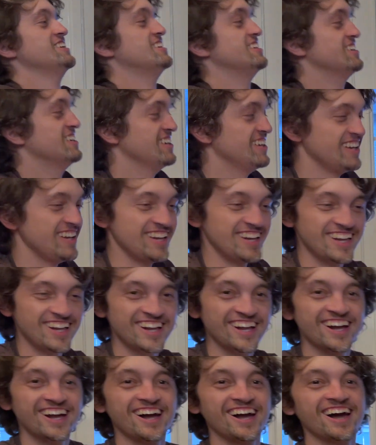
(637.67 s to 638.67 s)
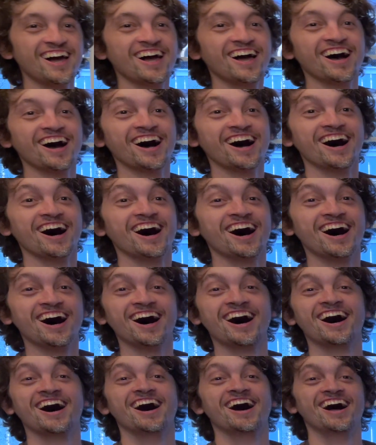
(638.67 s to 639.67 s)

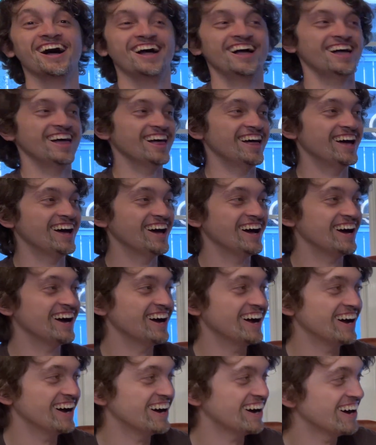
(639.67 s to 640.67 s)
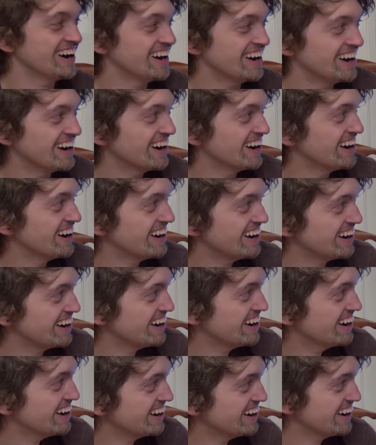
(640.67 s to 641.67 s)

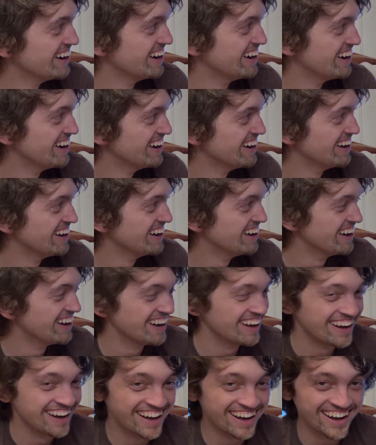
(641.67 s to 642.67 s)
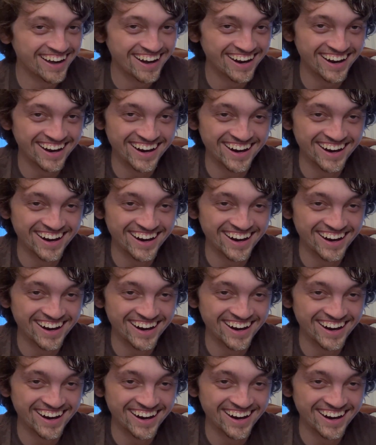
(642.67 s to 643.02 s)
(not speaking)